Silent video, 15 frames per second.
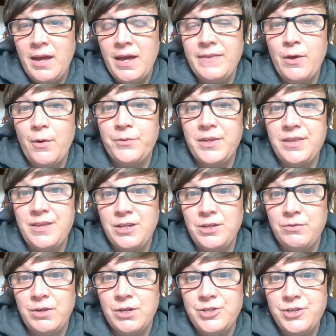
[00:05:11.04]
And the only thing
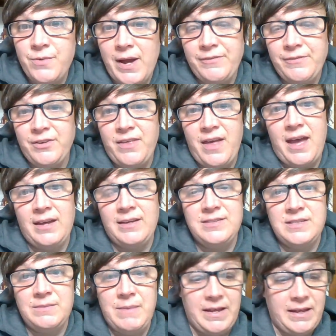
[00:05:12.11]
you can do after that is
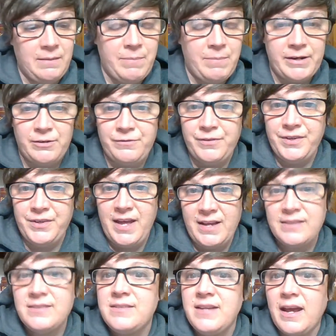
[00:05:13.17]
to make it better for the
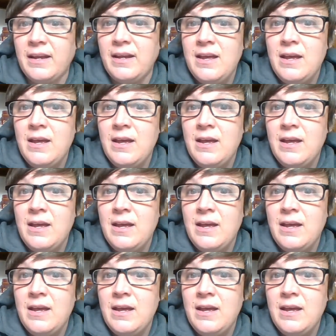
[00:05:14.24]
next day.